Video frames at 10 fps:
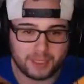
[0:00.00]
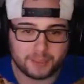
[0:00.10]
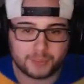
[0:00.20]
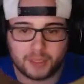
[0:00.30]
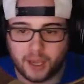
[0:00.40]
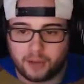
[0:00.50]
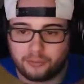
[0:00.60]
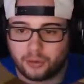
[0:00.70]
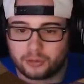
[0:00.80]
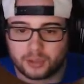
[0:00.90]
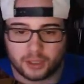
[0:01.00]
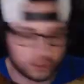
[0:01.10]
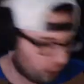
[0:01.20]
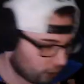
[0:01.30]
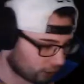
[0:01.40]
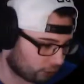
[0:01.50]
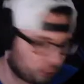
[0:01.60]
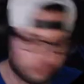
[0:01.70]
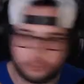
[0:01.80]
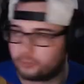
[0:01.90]
Please play the headphones in a dark
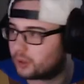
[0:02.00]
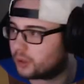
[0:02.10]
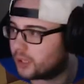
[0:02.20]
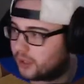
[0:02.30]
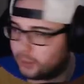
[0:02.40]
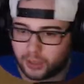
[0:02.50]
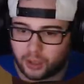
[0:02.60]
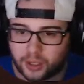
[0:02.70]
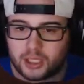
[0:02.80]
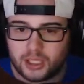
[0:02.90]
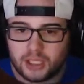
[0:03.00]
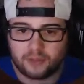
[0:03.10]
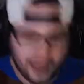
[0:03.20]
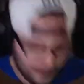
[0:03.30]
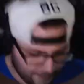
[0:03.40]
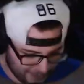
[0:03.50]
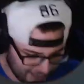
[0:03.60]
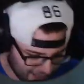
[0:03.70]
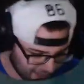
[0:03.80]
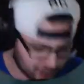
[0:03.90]
room. Well, I think we already achieved that, my
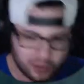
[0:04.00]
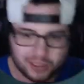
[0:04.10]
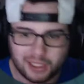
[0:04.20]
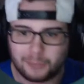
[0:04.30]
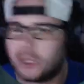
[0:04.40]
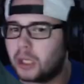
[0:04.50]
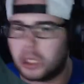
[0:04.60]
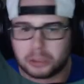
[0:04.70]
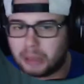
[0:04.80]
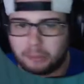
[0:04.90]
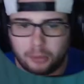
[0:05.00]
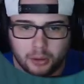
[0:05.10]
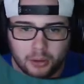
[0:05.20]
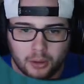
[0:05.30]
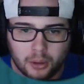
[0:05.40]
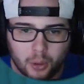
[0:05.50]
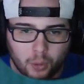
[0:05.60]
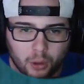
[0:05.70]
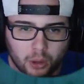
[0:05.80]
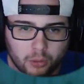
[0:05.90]
guy. Let's go ahead and get up into this, baby.
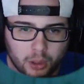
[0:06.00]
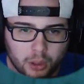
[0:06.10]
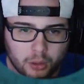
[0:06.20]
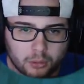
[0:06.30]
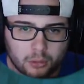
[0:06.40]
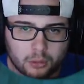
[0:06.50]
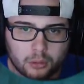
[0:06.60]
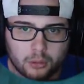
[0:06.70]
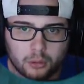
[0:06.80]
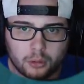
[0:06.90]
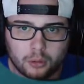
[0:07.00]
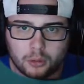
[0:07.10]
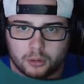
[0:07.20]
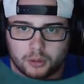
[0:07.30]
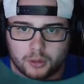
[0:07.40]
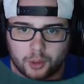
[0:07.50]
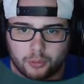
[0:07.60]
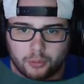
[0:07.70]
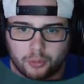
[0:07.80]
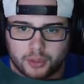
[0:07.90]
Walk around. 0
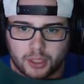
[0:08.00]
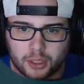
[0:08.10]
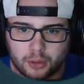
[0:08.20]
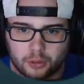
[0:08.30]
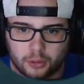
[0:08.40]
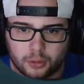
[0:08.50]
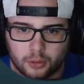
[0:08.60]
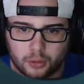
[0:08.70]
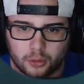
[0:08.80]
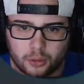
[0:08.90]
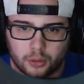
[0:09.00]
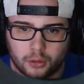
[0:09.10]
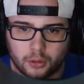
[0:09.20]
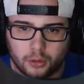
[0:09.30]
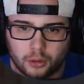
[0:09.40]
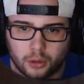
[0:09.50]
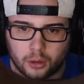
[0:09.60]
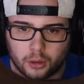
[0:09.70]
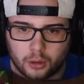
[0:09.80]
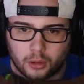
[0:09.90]
of 13.
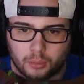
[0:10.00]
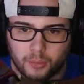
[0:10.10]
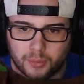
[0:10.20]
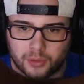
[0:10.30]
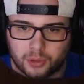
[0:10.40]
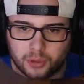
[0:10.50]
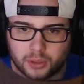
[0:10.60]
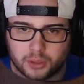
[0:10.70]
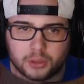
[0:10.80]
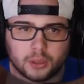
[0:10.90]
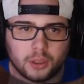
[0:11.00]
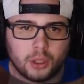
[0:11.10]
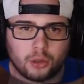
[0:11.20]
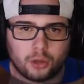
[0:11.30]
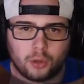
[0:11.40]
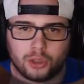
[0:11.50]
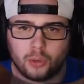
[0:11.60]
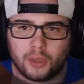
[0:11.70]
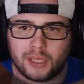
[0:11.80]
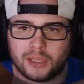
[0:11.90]
Uh, what am I supposed to do with this? Throw a
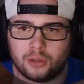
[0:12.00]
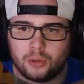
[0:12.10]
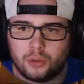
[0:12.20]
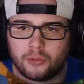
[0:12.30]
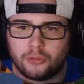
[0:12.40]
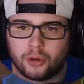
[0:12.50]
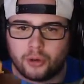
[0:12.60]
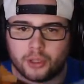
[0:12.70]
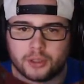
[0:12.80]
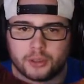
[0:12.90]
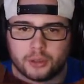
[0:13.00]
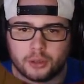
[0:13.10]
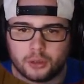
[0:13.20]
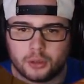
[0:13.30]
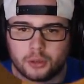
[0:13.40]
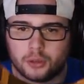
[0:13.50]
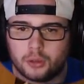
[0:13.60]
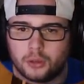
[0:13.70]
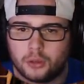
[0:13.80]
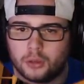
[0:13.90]
toy into the furnace.
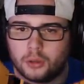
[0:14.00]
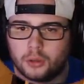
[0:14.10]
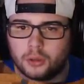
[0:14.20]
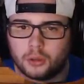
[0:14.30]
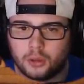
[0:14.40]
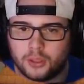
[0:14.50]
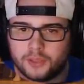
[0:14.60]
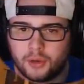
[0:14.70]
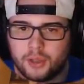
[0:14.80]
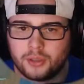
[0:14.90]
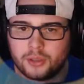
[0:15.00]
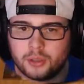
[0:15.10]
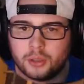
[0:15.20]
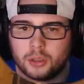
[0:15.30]
This furnace?